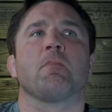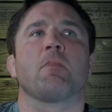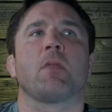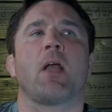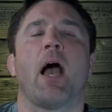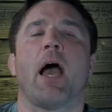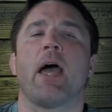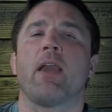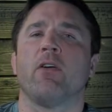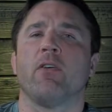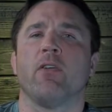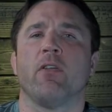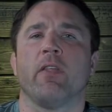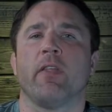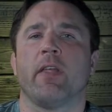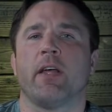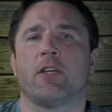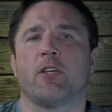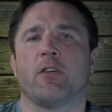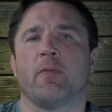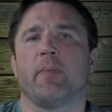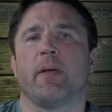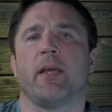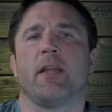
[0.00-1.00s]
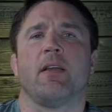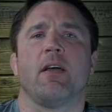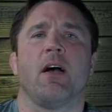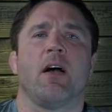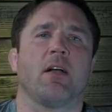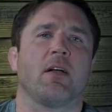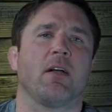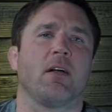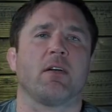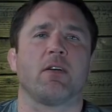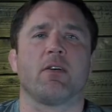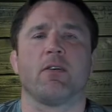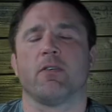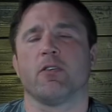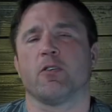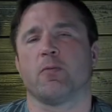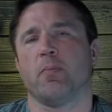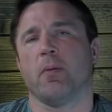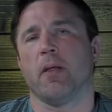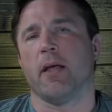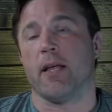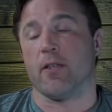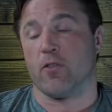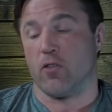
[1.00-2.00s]
I don't know that that should be a knock on Curtis
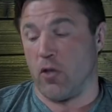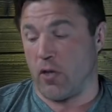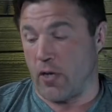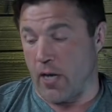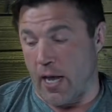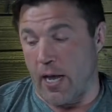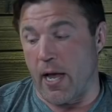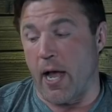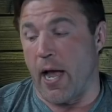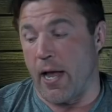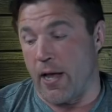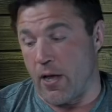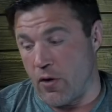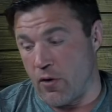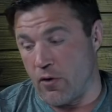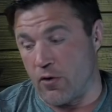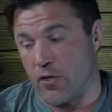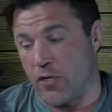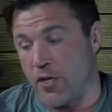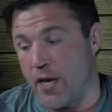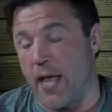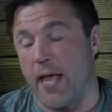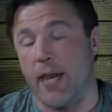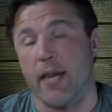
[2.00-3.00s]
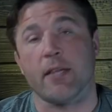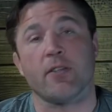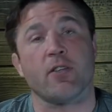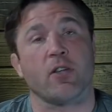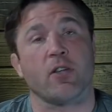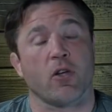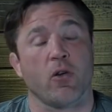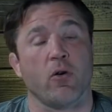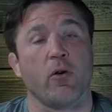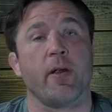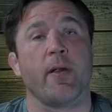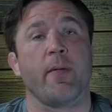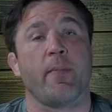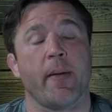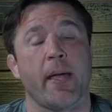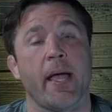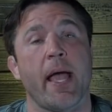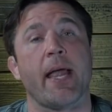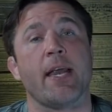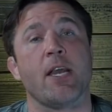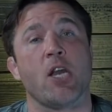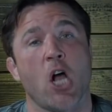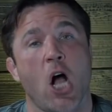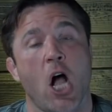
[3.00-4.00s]
Blaydes. Look, I, I understand it's going to be
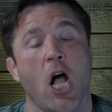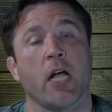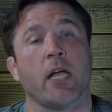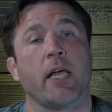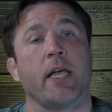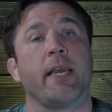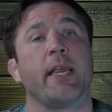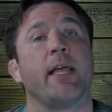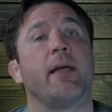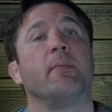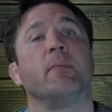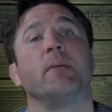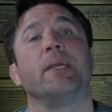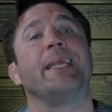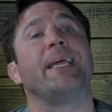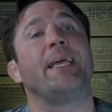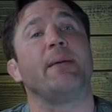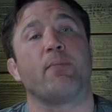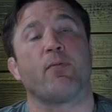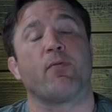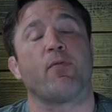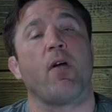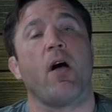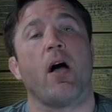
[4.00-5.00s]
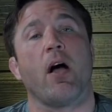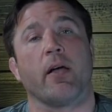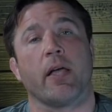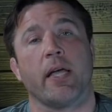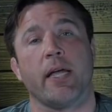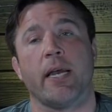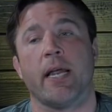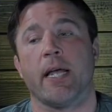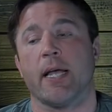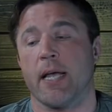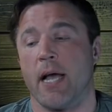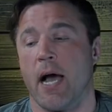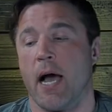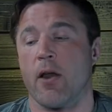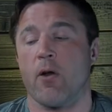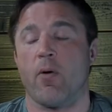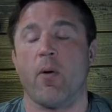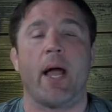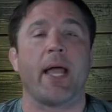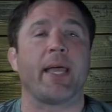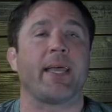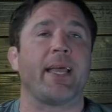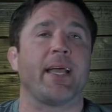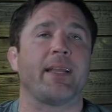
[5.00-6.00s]
a knock in him leapfrogging Ngannou.
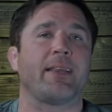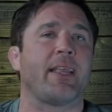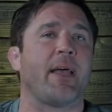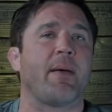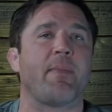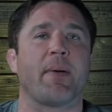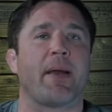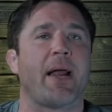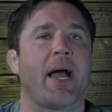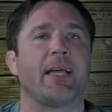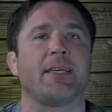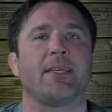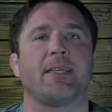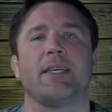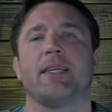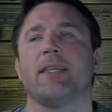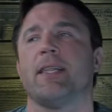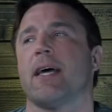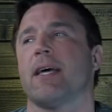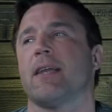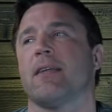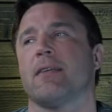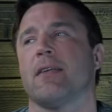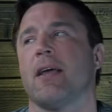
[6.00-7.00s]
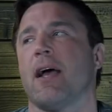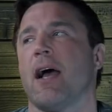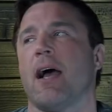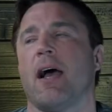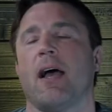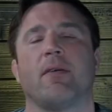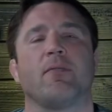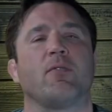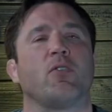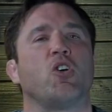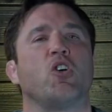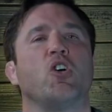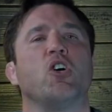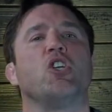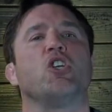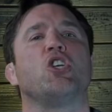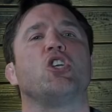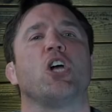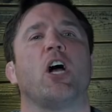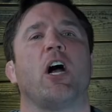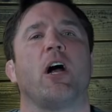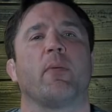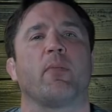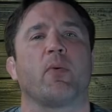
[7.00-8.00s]
I get that, but I see that as uh, good
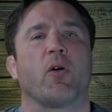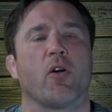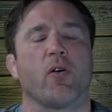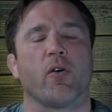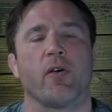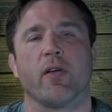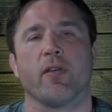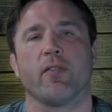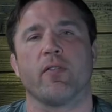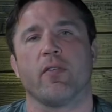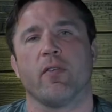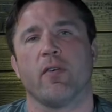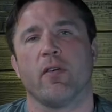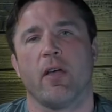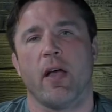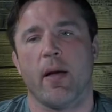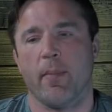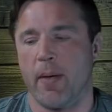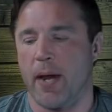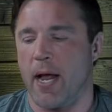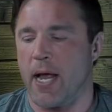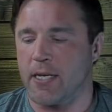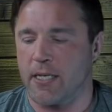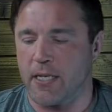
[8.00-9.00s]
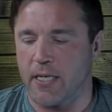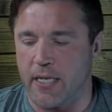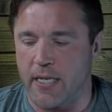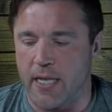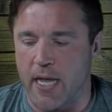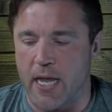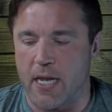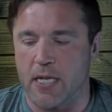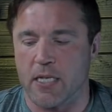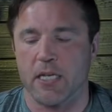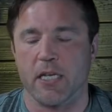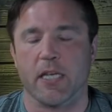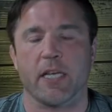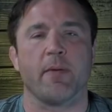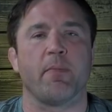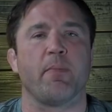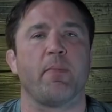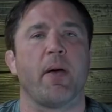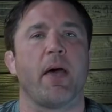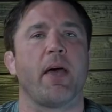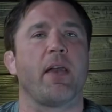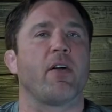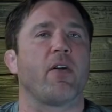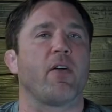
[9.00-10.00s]
job, Curtis. I mean, I see that as a
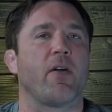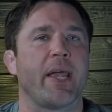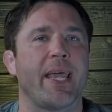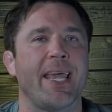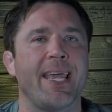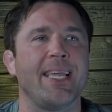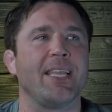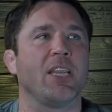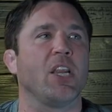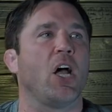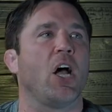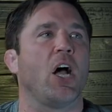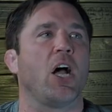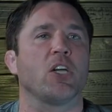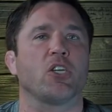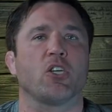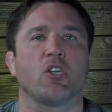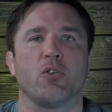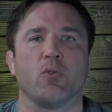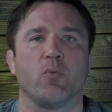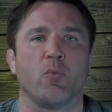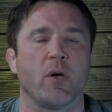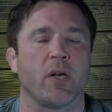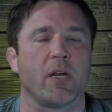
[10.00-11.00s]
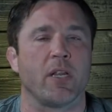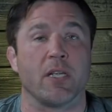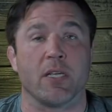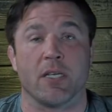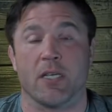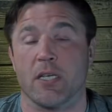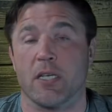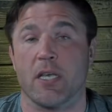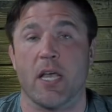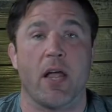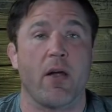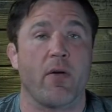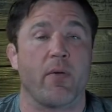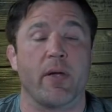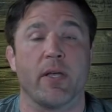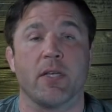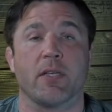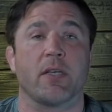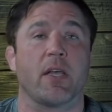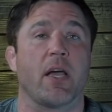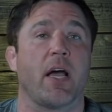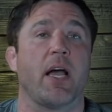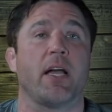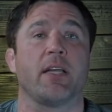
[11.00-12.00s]
competitor. He lost to one of the
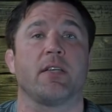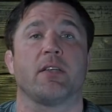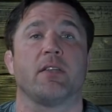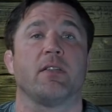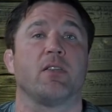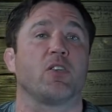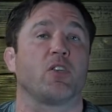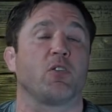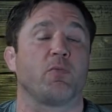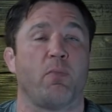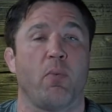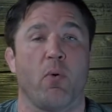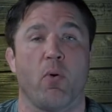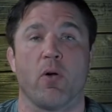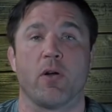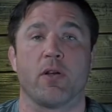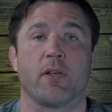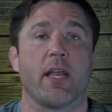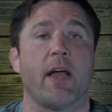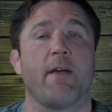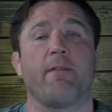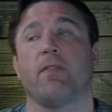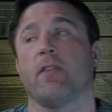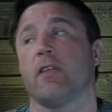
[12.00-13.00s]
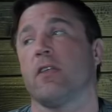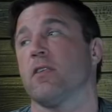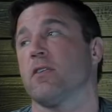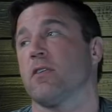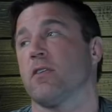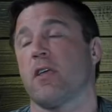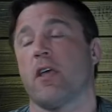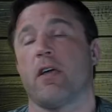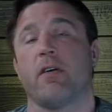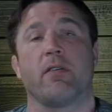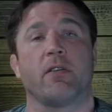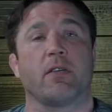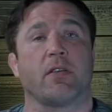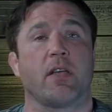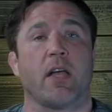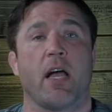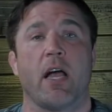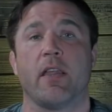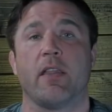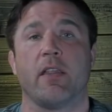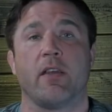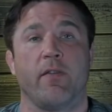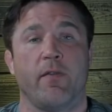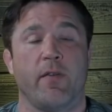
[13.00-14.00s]
scariest guys in the sport, definitely the scariest guy
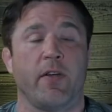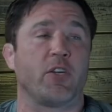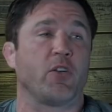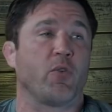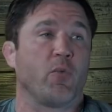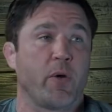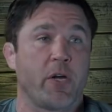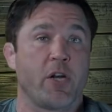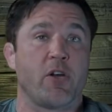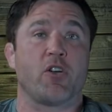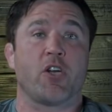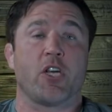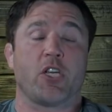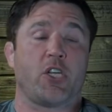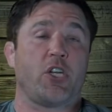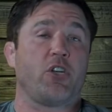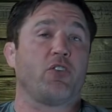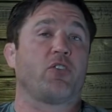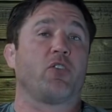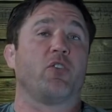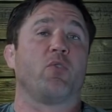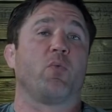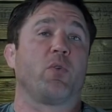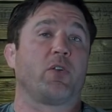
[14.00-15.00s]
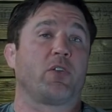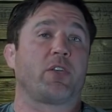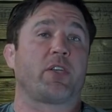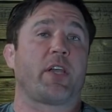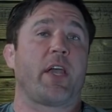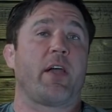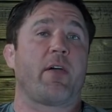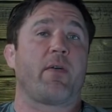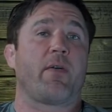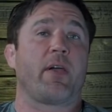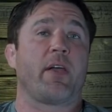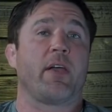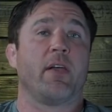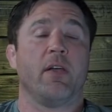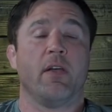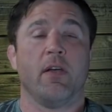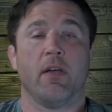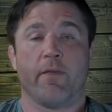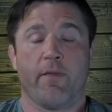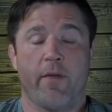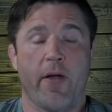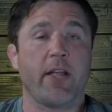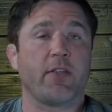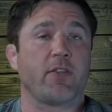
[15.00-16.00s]
in the division. When you're just using the word scary,
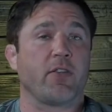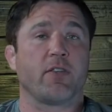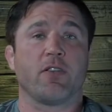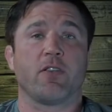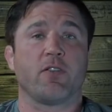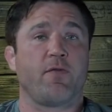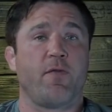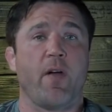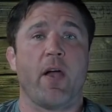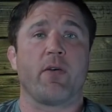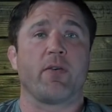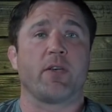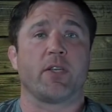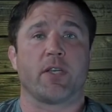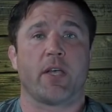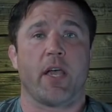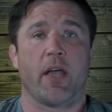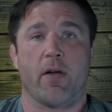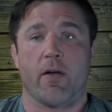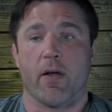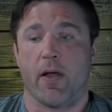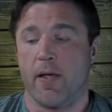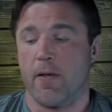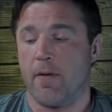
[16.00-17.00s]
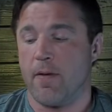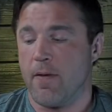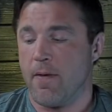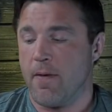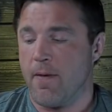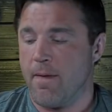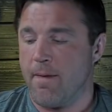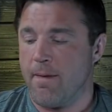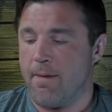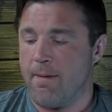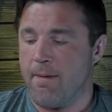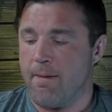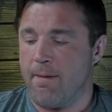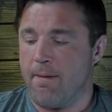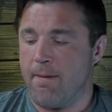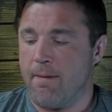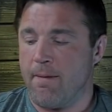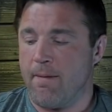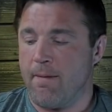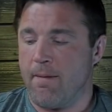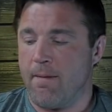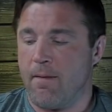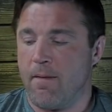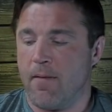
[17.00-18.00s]
Francis is very scary.
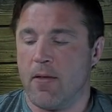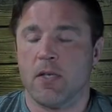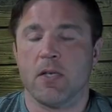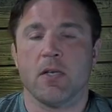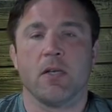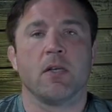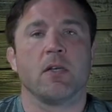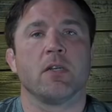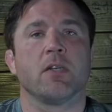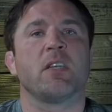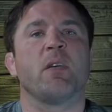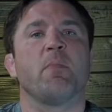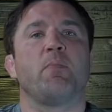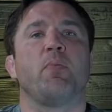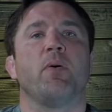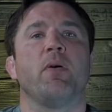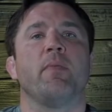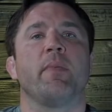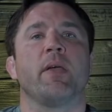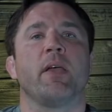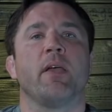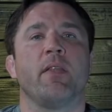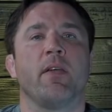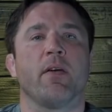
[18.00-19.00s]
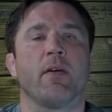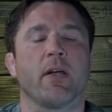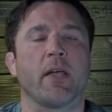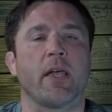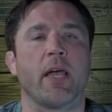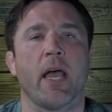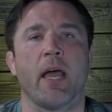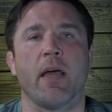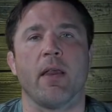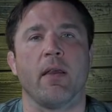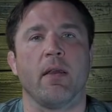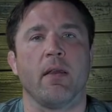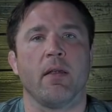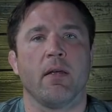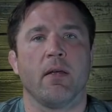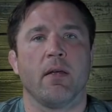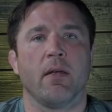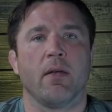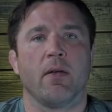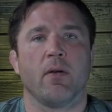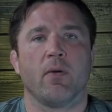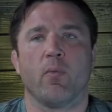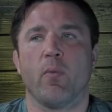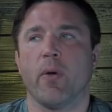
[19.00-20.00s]
Said, put me in there again.
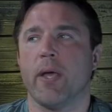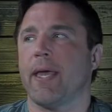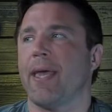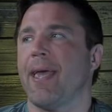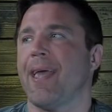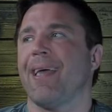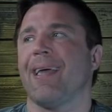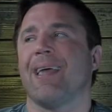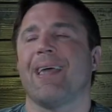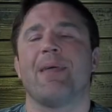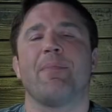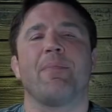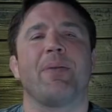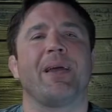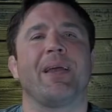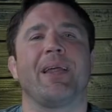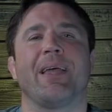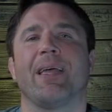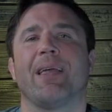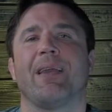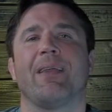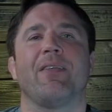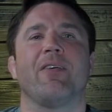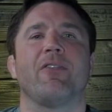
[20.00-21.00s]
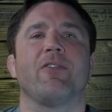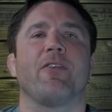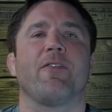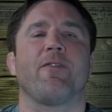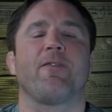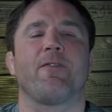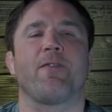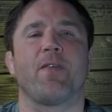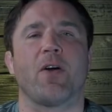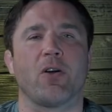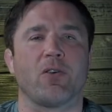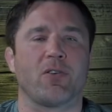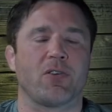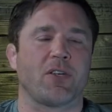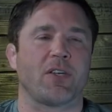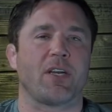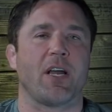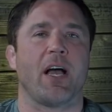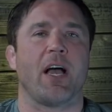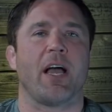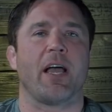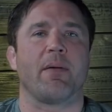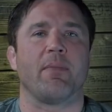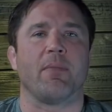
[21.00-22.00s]
We can't get anybody to get in there the first
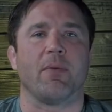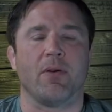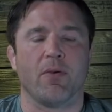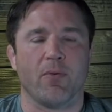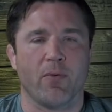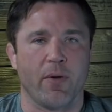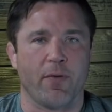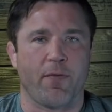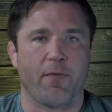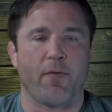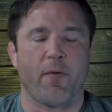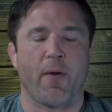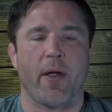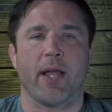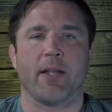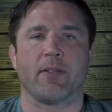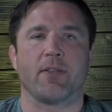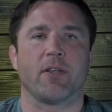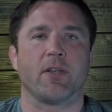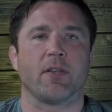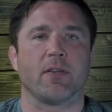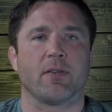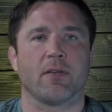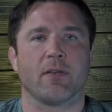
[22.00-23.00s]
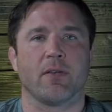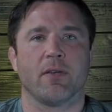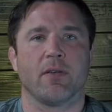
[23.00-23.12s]
time with Francis.